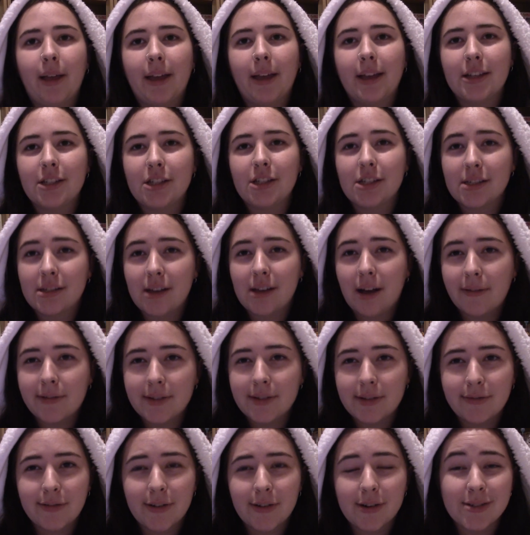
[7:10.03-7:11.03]
like just
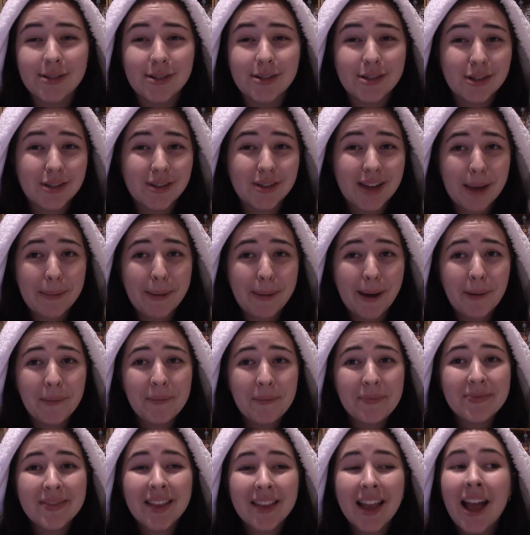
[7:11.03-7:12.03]
after Frozen 2 came out.